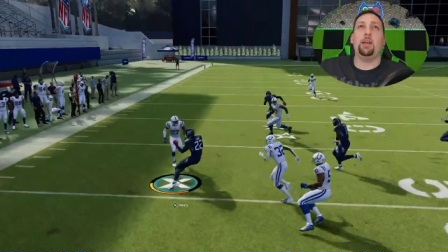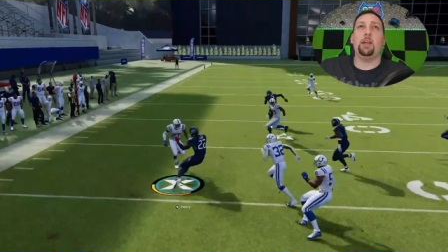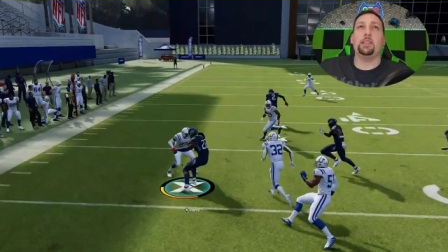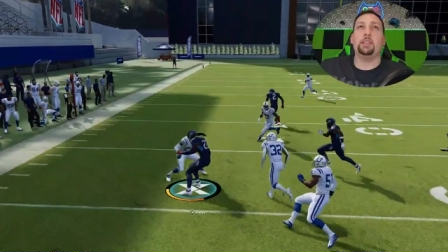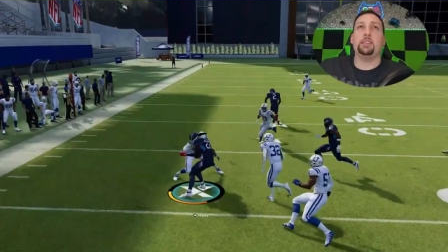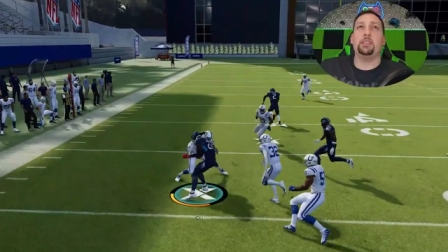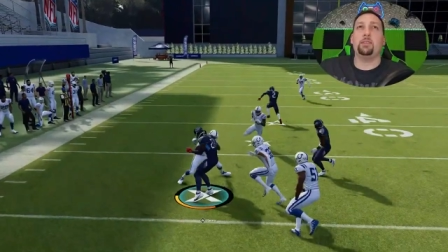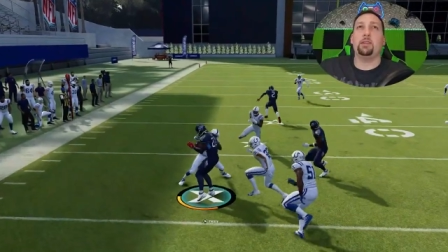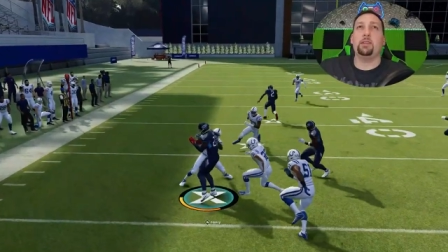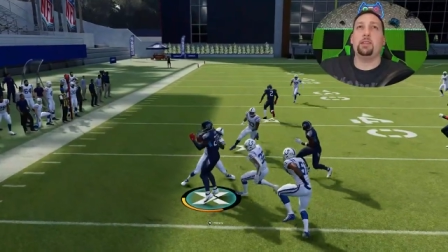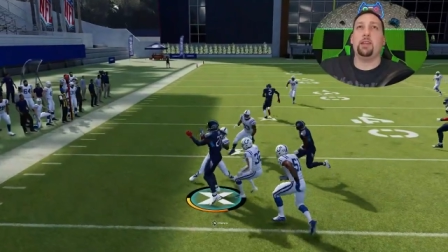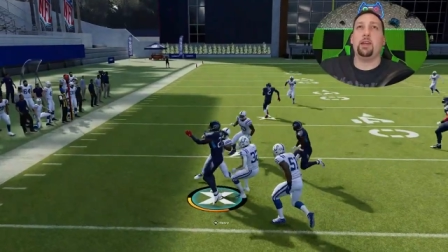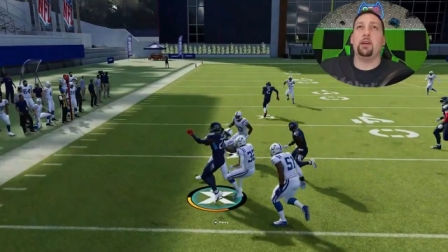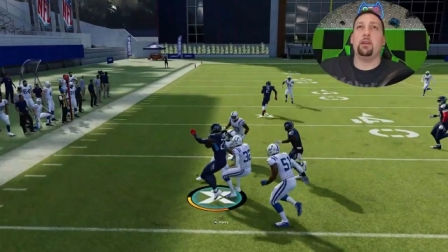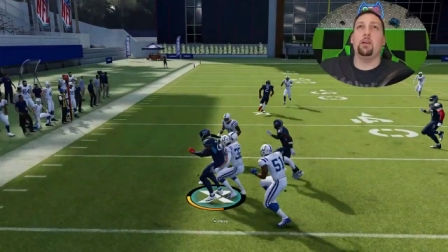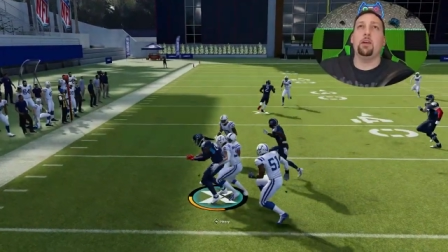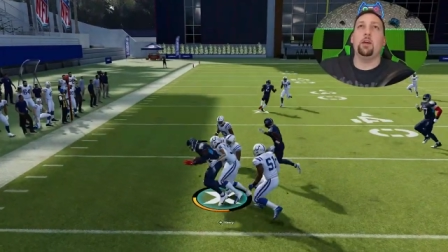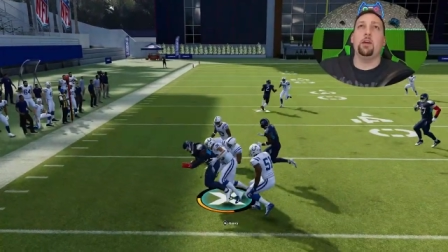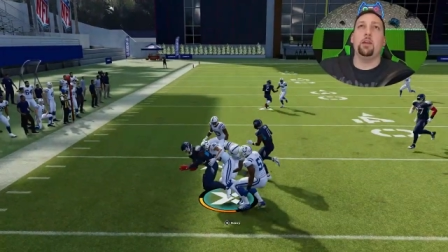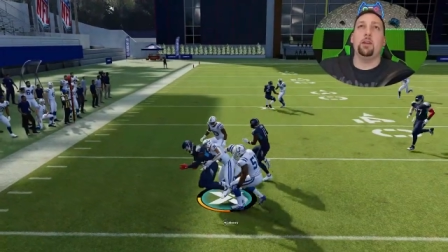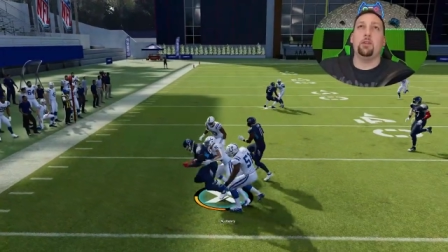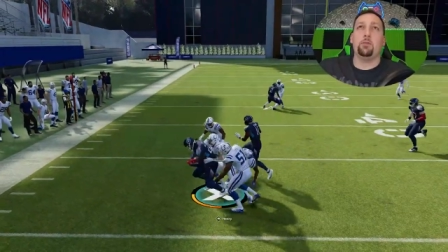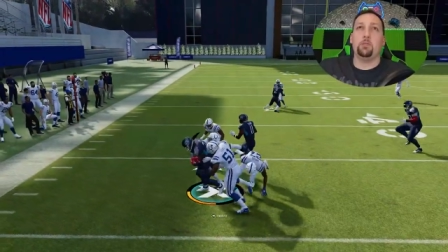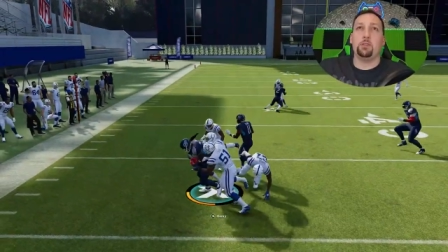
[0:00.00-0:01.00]
Now you can see right there,
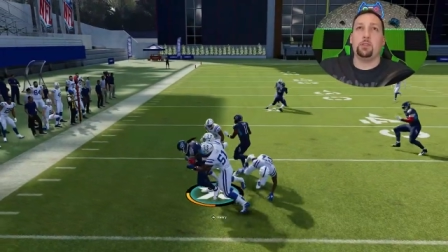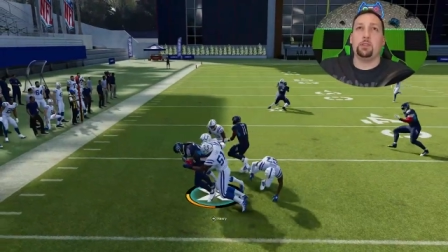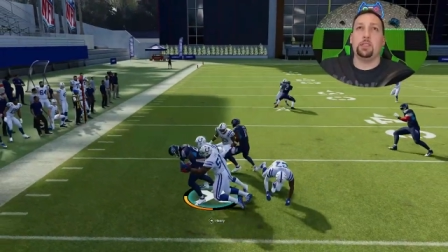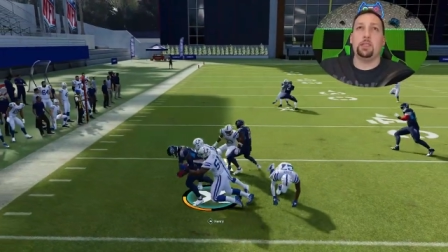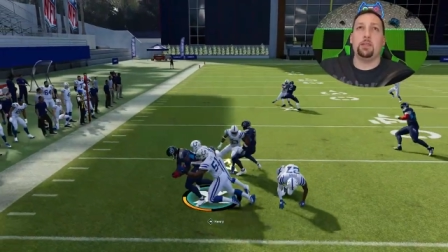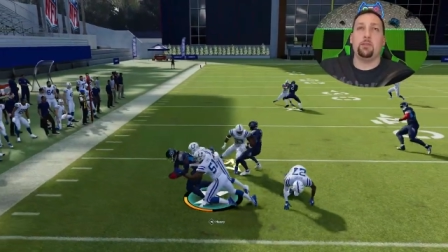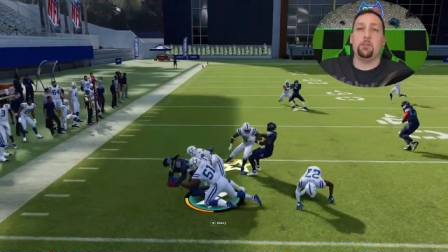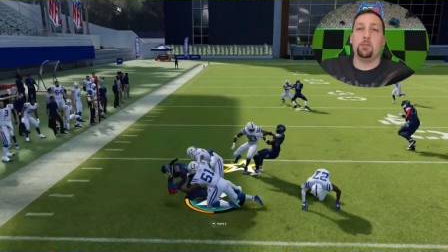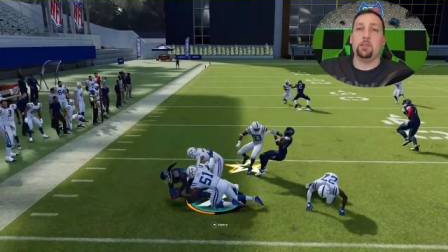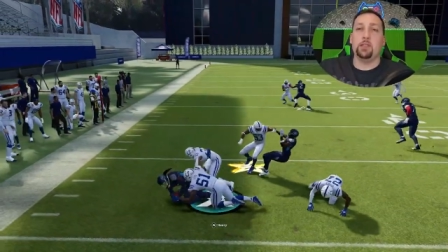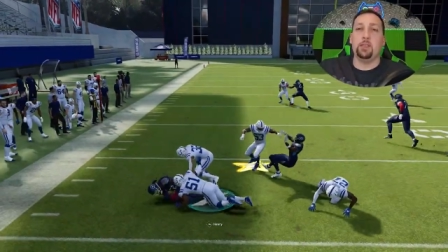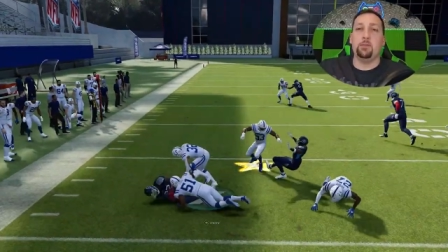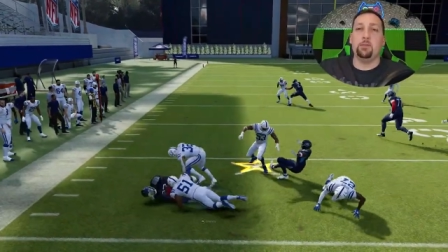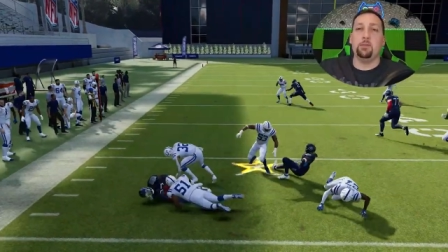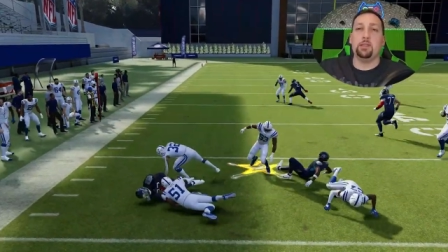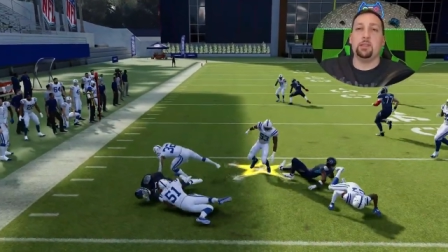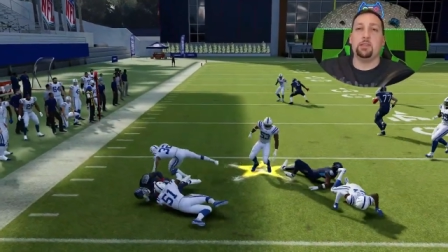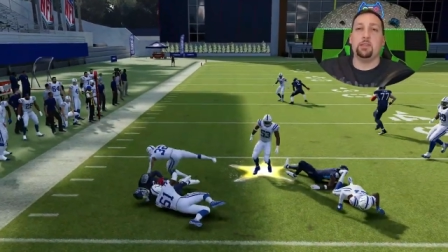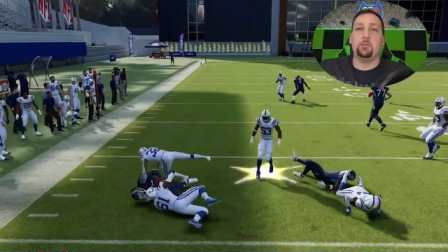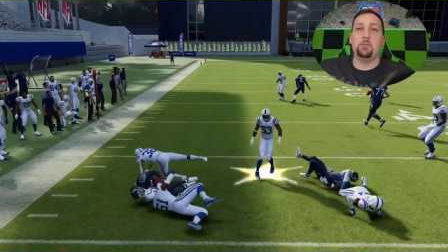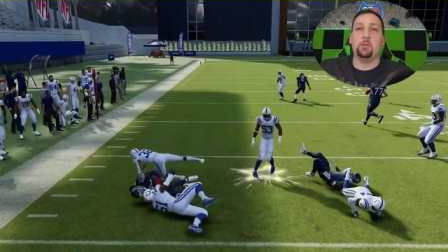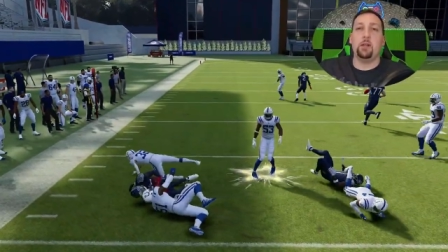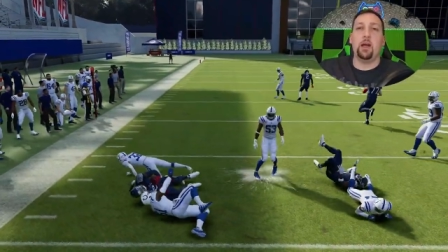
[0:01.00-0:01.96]
the receiver did miss the